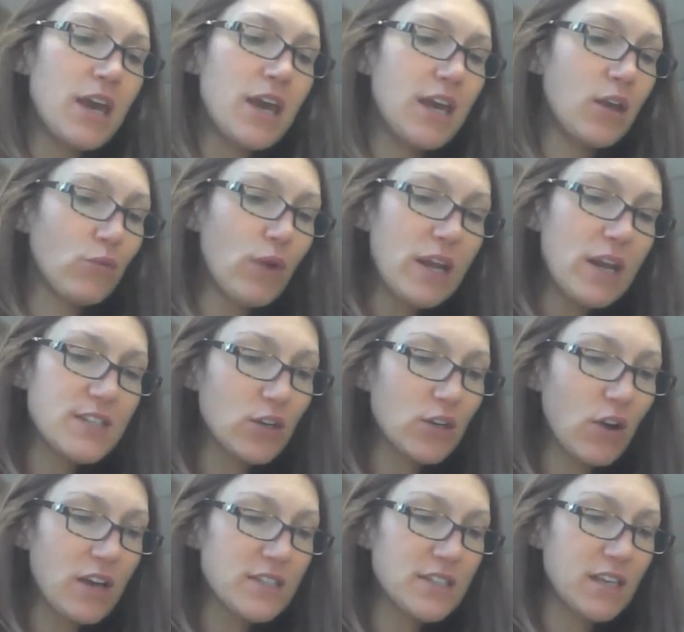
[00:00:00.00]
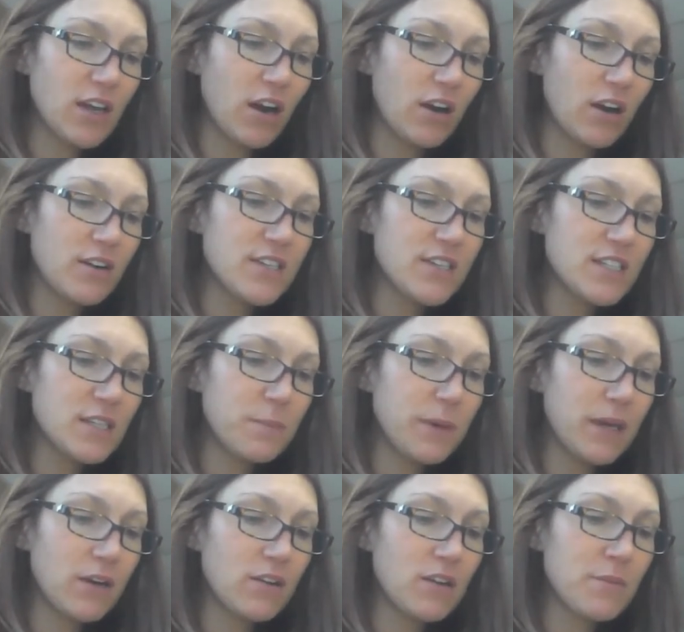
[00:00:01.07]
He raced across the yard,
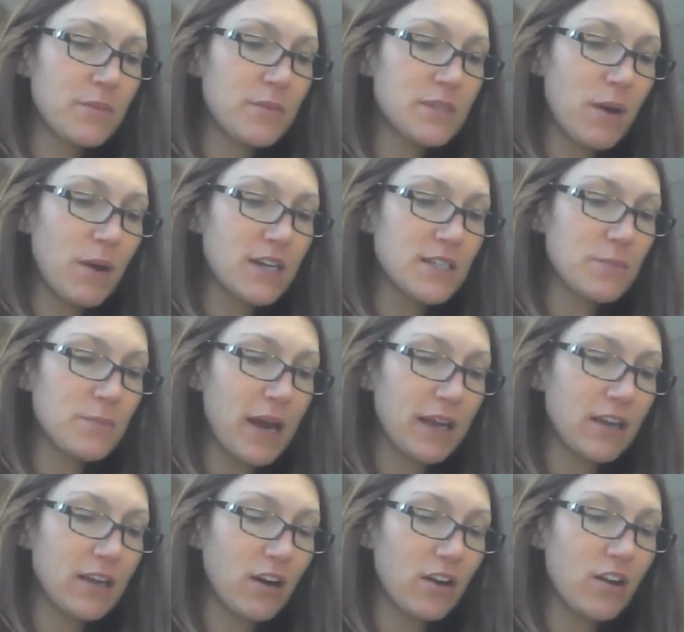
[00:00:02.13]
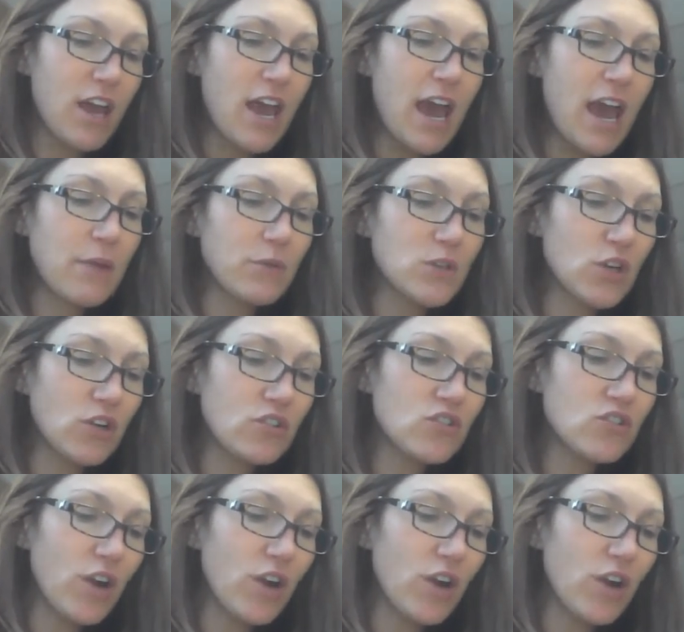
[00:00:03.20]
disappeared in Miss Maudie's backyard, and returned